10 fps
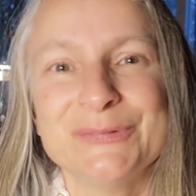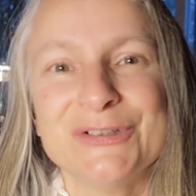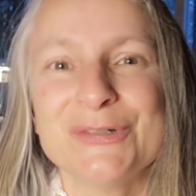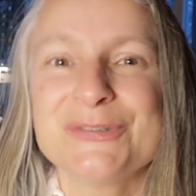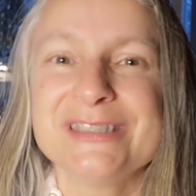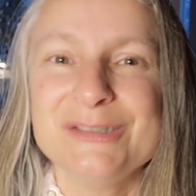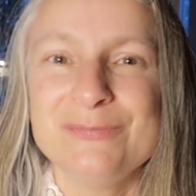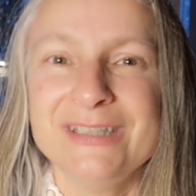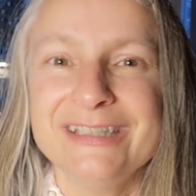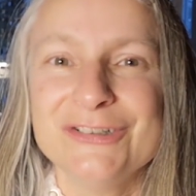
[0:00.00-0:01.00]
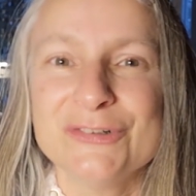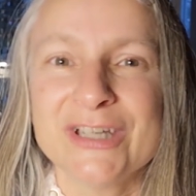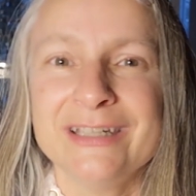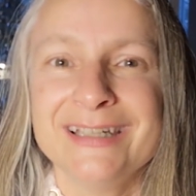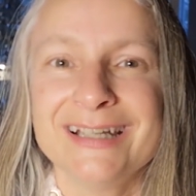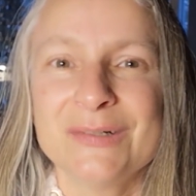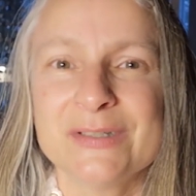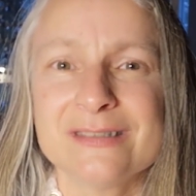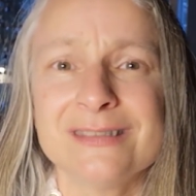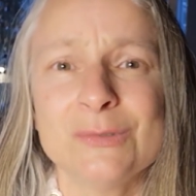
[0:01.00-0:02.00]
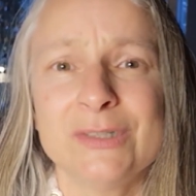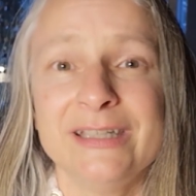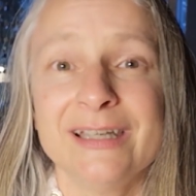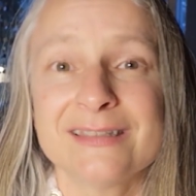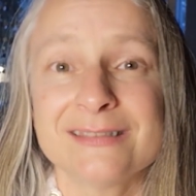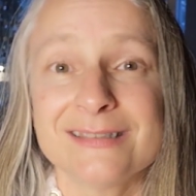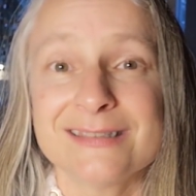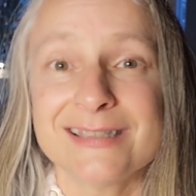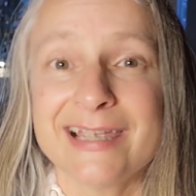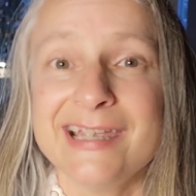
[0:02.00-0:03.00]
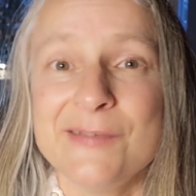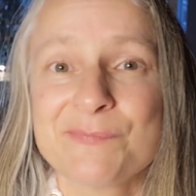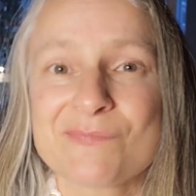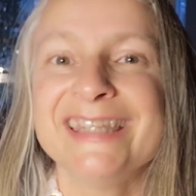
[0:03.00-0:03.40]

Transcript: we'll go see Peter right now and see what he has to say,